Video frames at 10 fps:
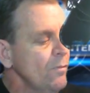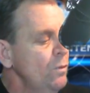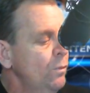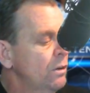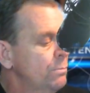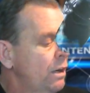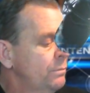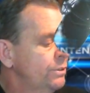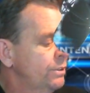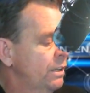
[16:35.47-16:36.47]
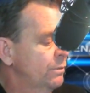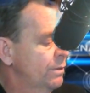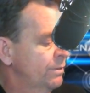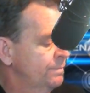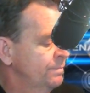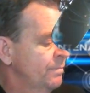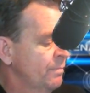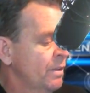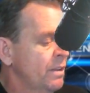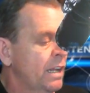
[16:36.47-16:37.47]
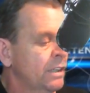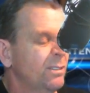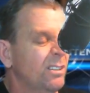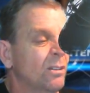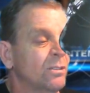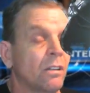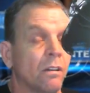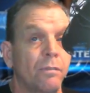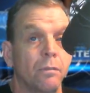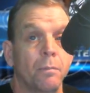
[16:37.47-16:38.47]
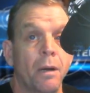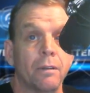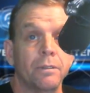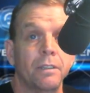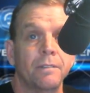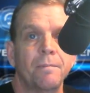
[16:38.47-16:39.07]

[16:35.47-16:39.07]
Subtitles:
One of the problems you're dealing with. That's when you know it's not a full democracy.